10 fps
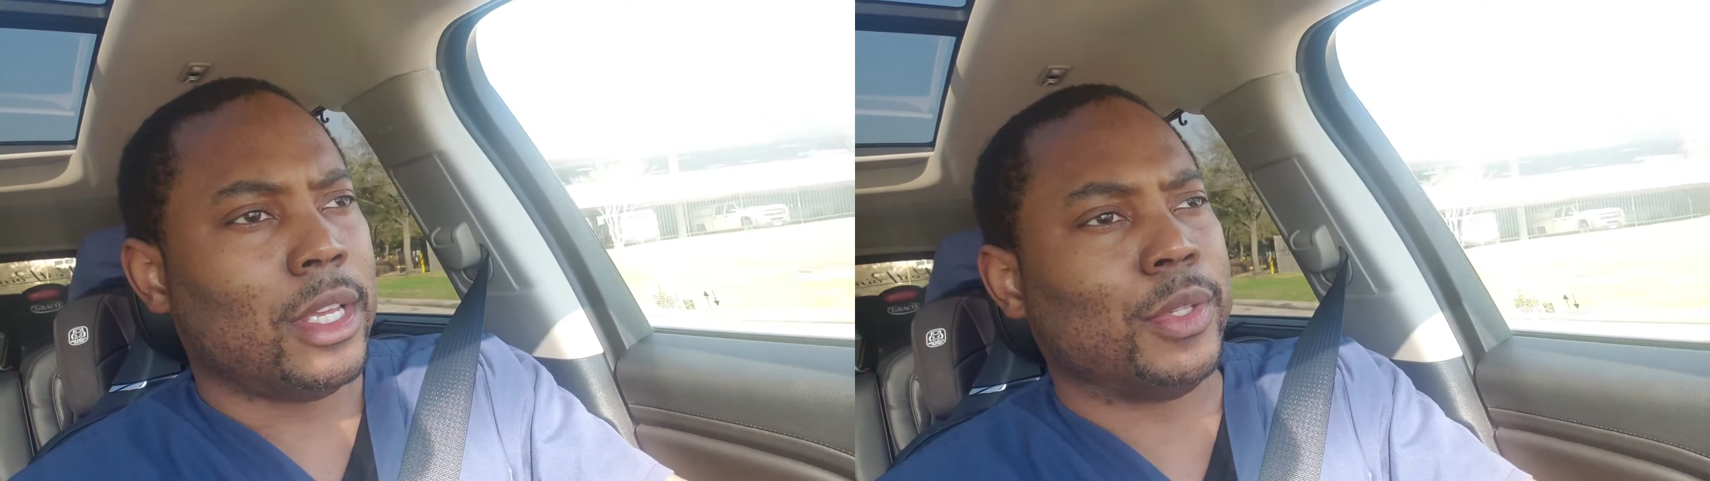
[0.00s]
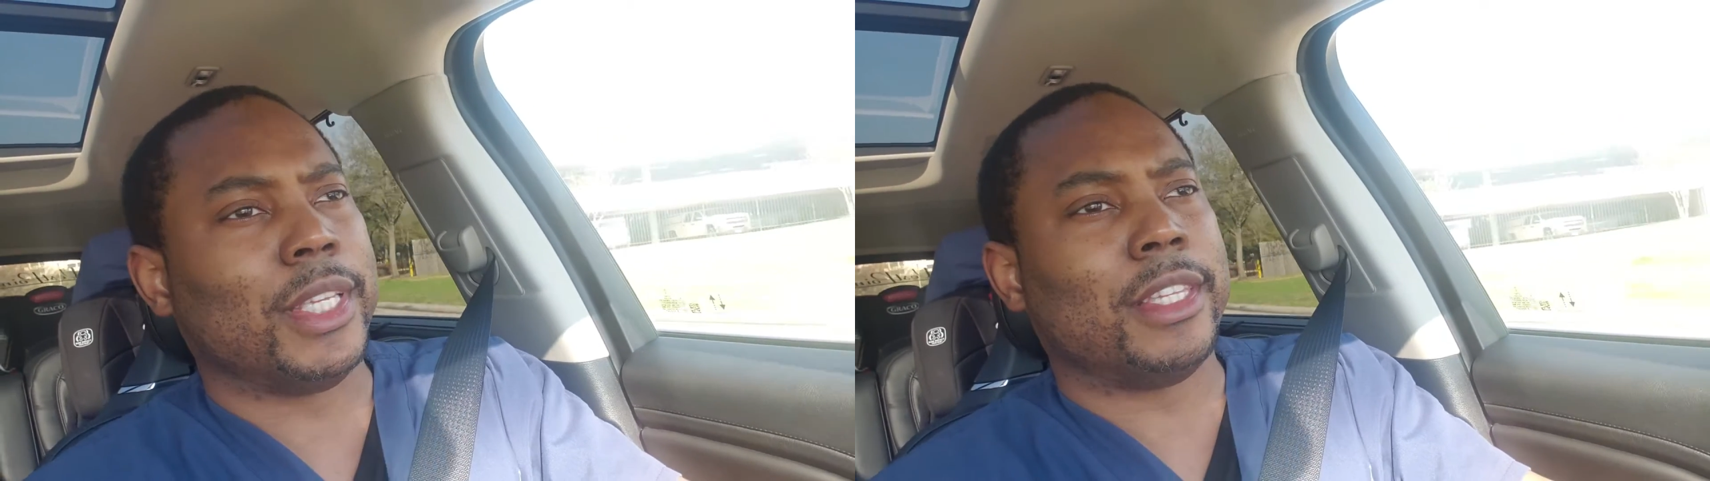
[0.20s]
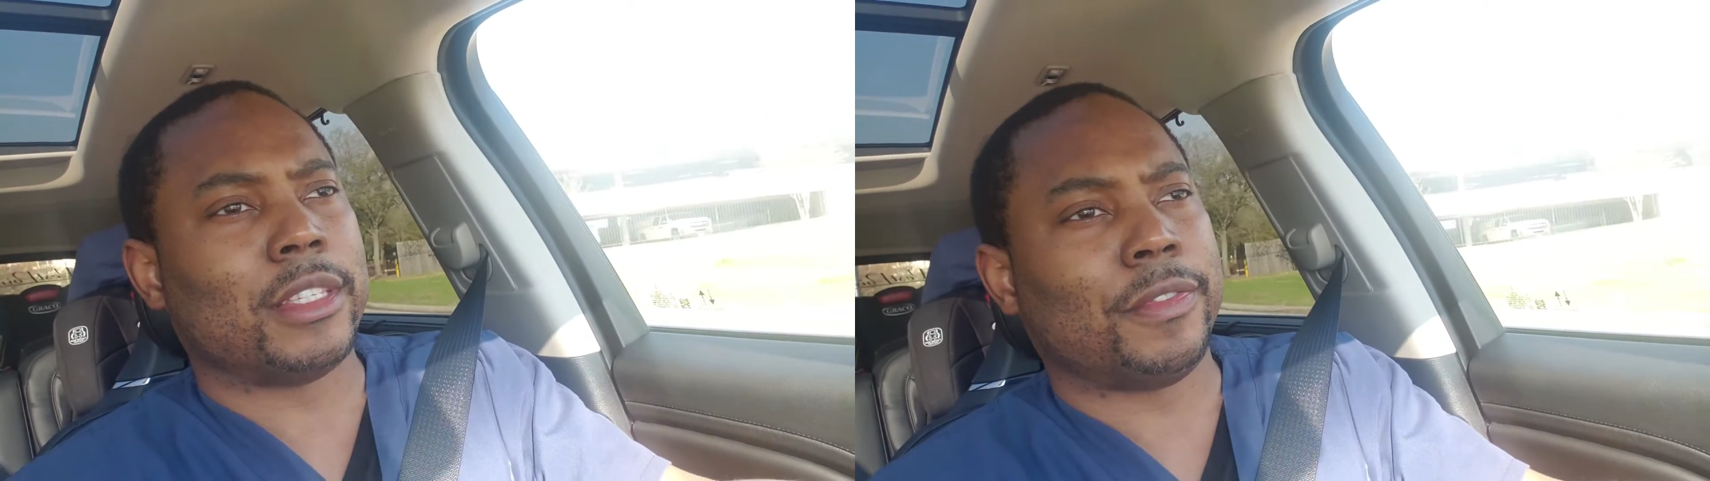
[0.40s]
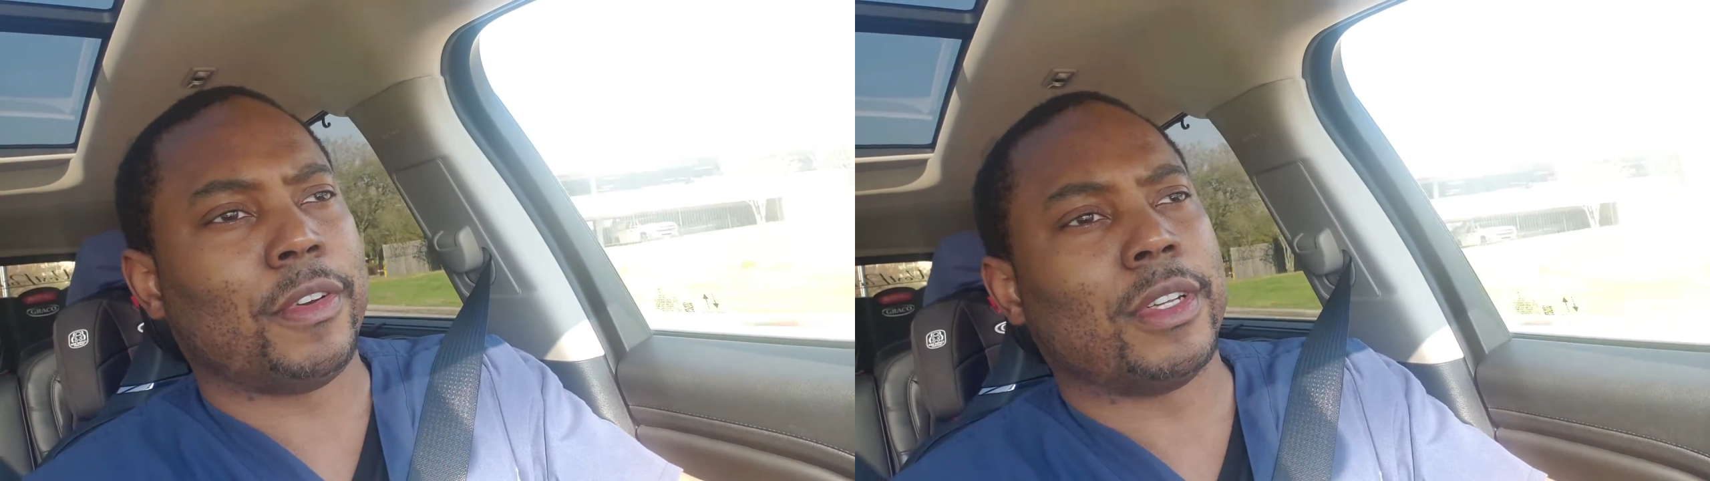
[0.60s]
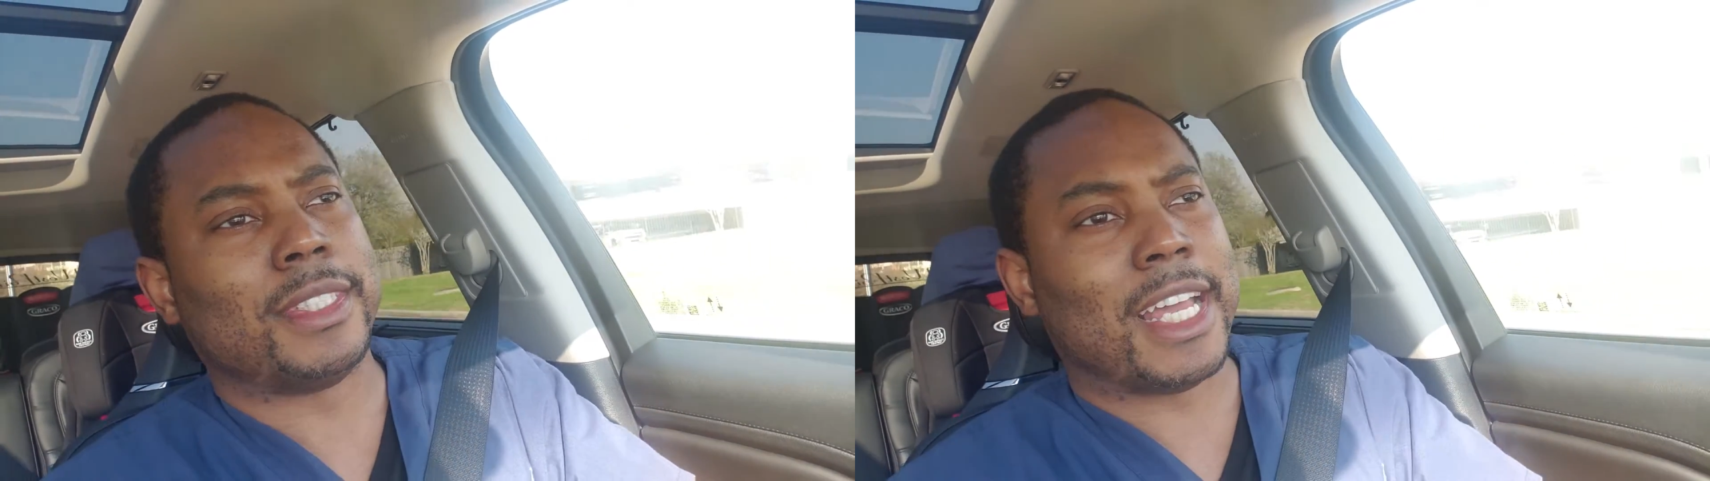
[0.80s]
you need this
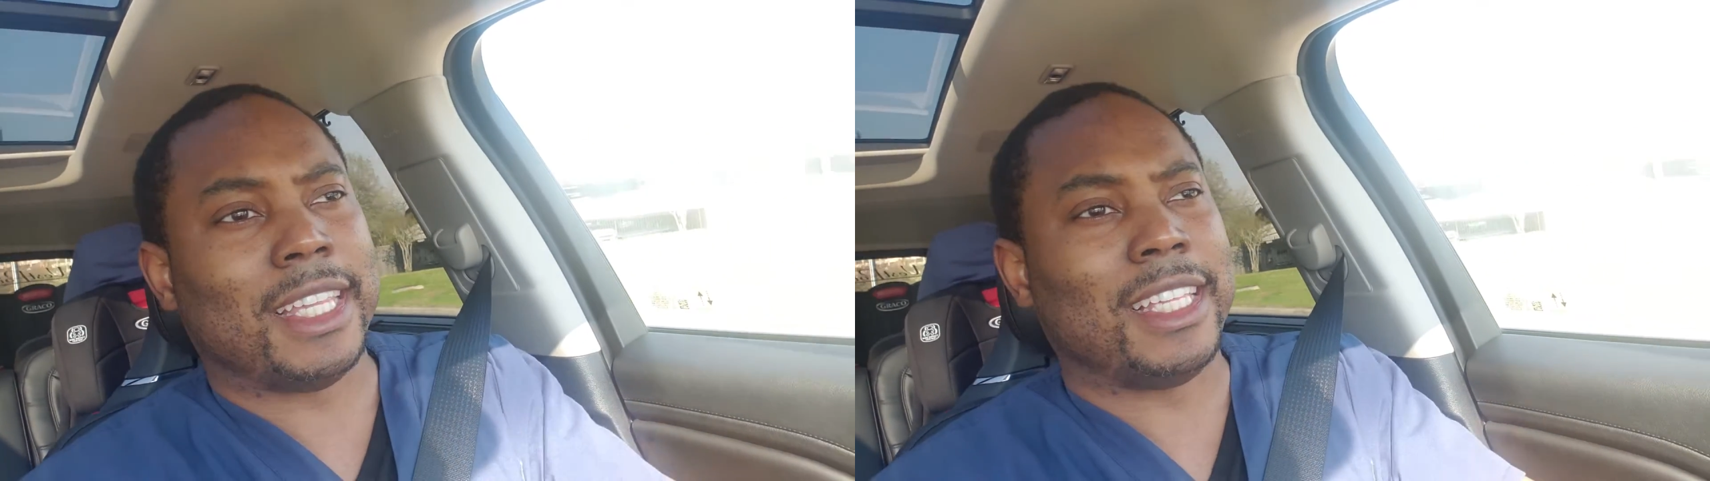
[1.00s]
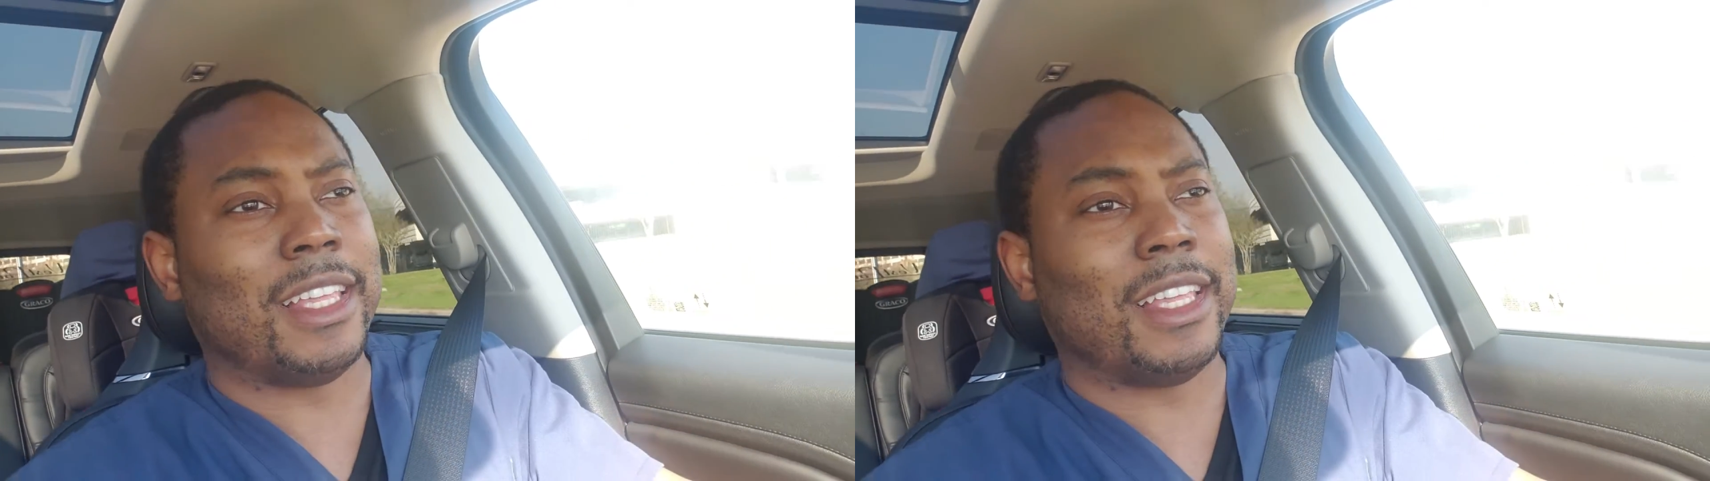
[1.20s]
for daily